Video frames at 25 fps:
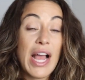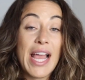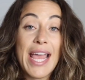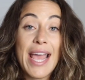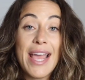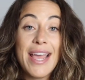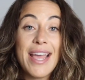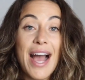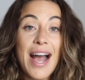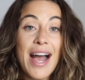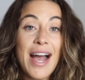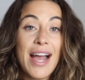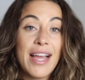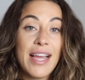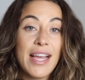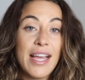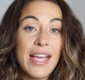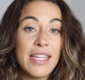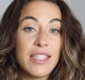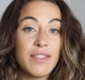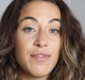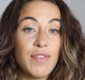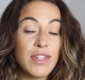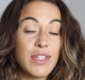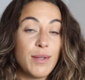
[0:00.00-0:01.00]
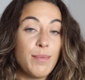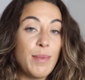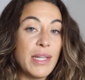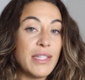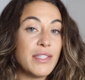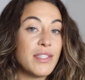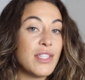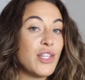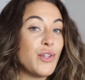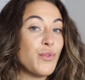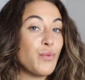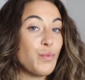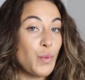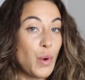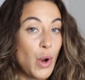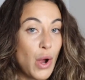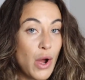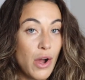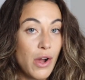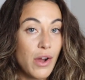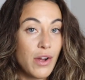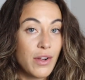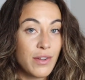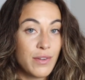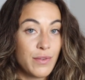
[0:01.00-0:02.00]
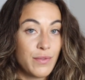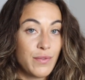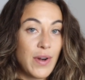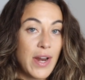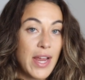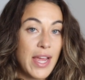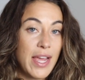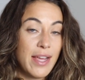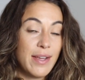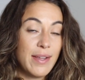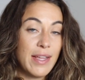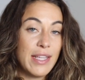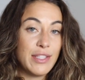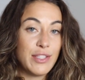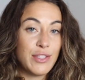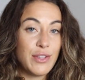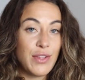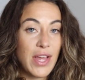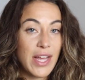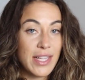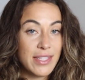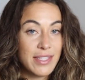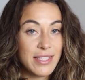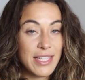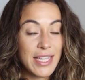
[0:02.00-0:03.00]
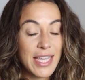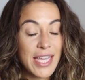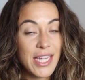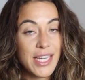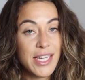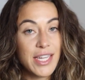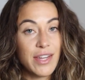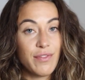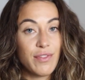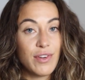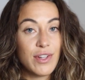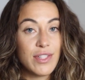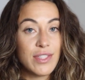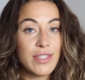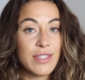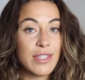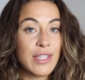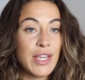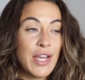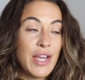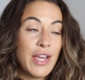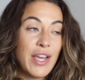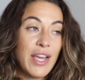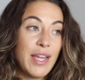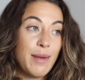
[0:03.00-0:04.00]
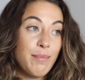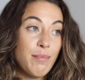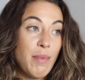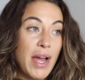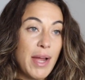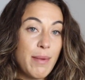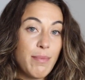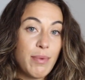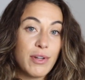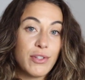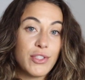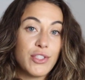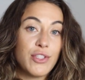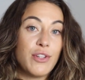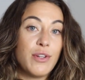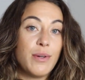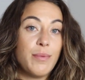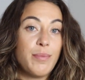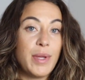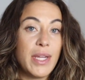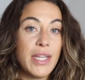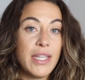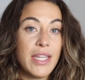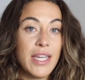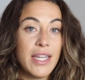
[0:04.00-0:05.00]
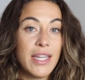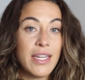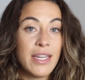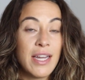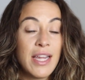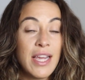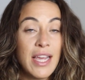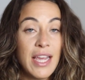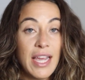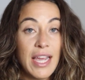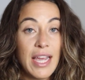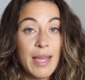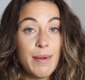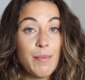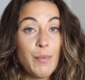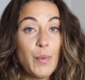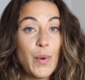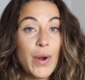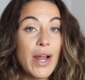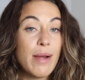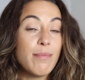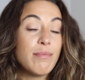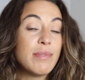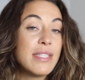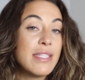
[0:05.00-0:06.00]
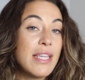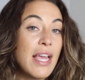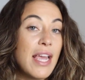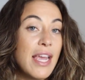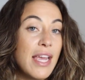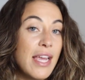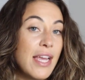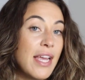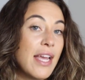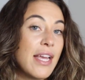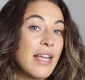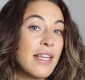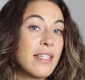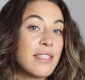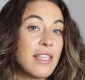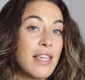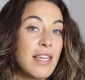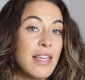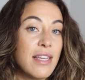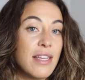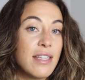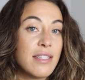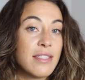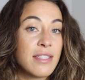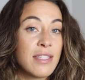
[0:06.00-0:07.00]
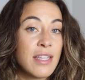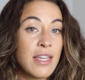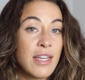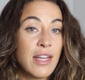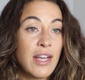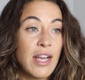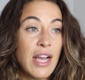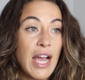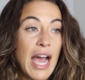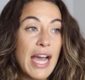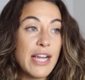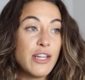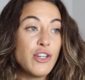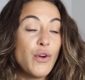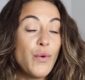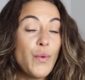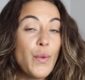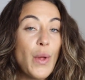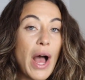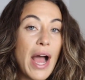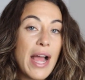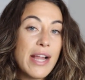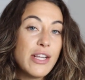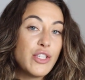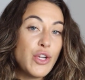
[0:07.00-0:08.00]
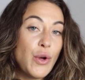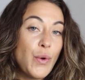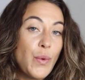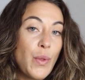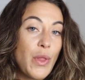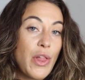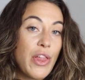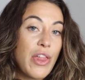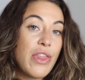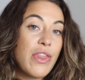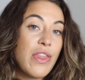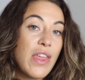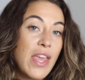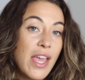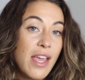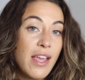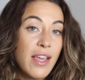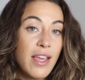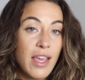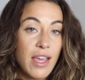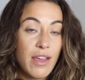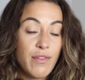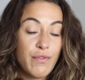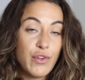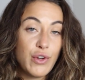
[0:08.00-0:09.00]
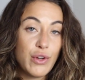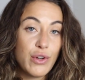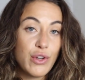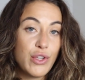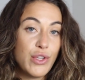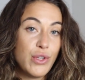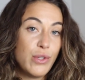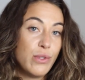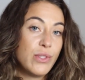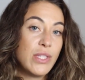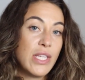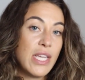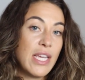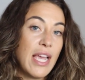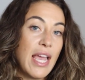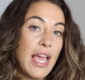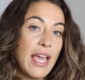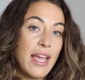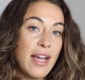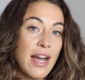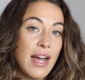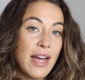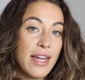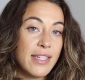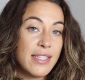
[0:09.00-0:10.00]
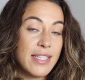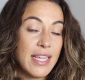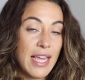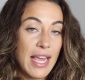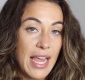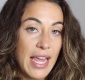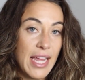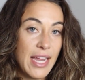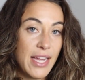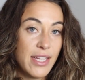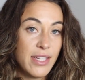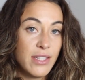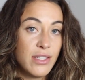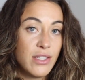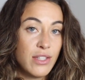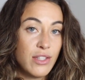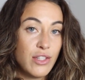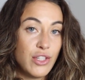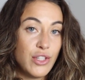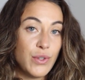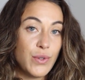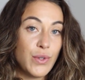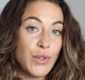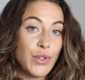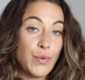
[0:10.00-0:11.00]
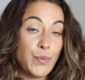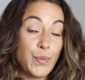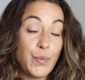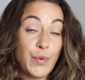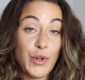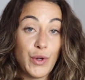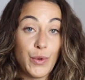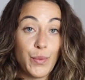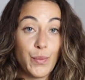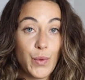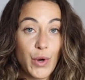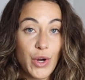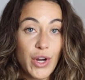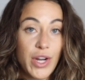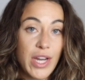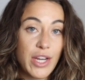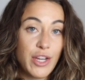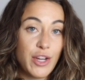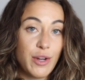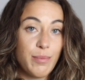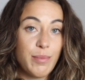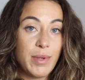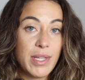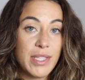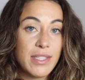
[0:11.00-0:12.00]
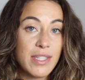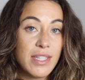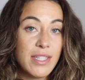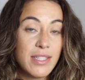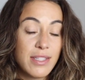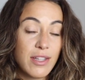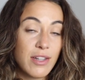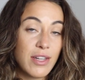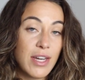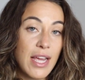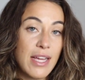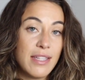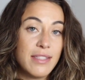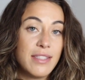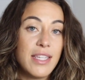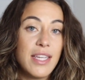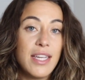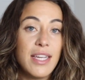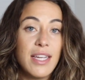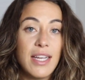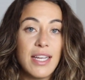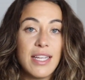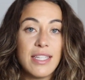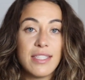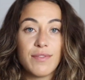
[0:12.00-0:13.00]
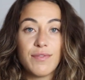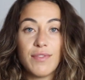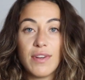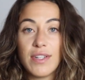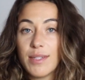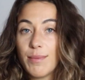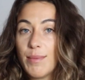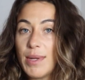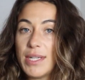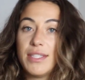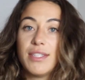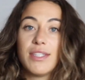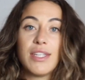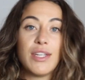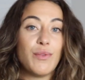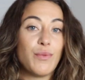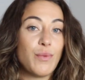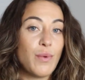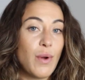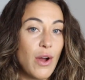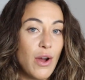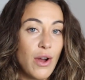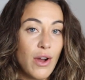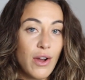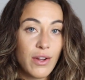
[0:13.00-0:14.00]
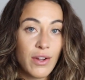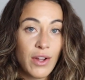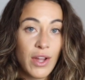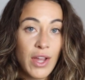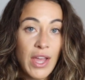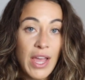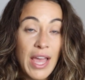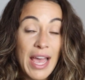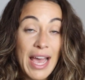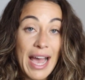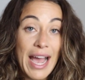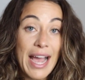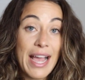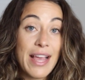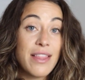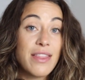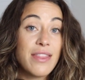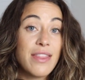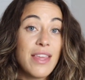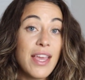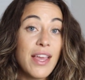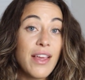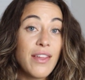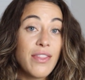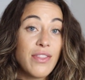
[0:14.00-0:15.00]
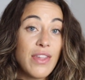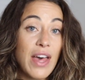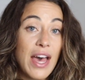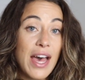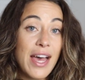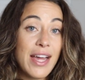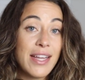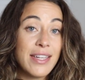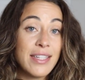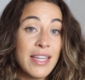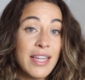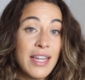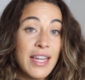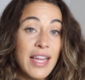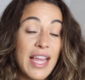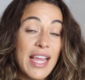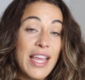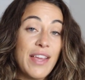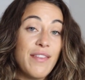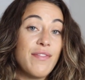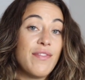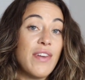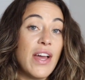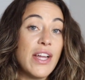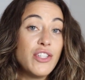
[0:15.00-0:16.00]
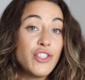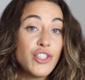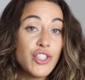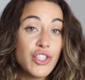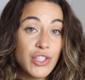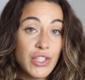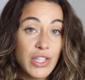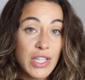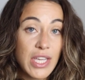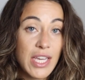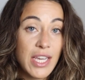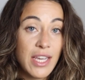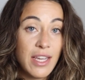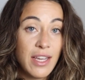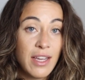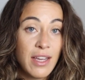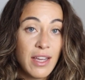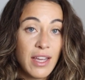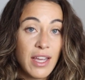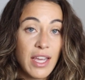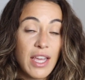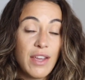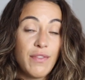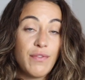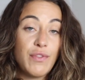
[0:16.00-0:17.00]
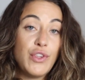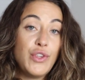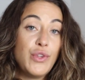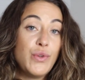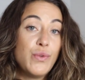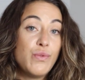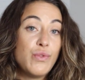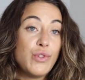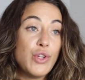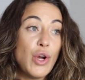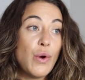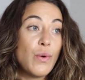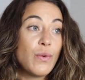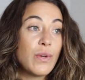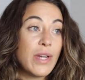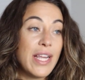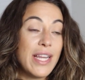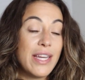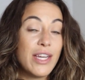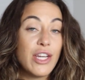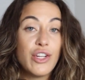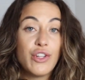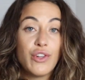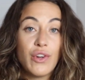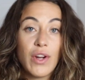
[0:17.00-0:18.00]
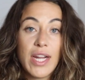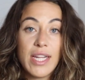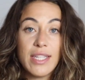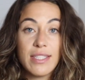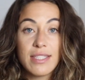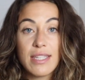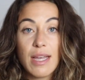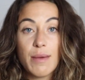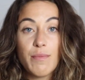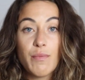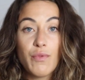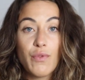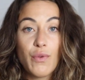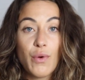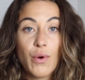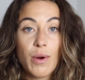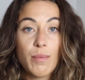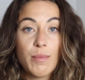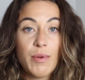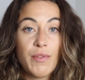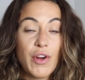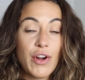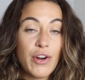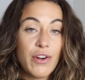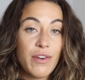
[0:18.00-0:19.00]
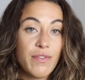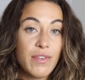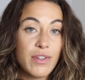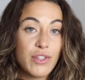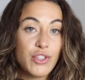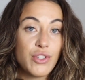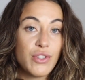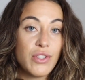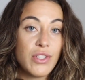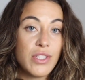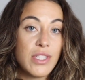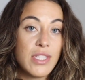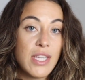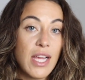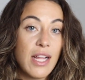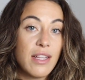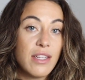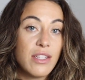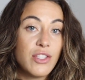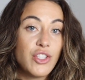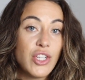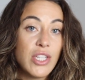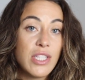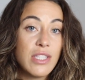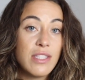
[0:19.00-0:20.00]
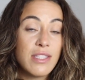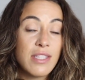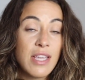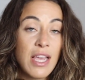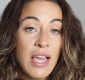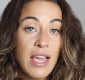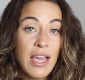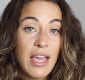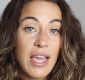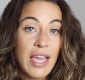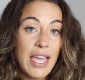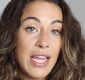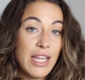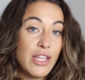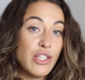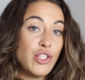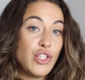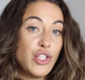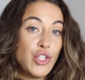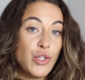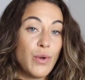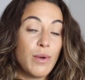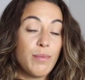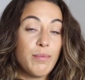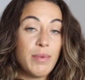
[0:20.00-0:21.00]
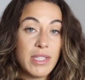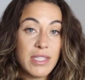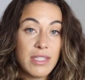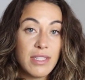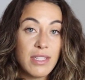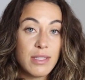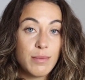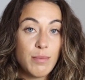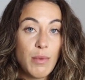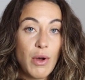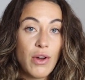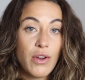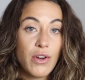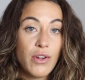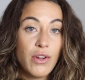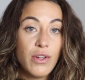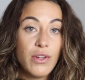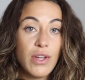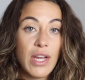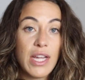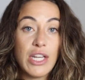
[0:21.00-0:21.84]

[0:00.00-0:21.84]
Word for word: AI is fundamentally wrong, right? And so that's the key difference in my personal opinion. And what I'm saying is, is I don't, I don't think if you're using AI to aid your, your work and your business on Etsy is fundamentally wrong. I think that eventually, if you don't integrate some form of artificial intelligence into your business model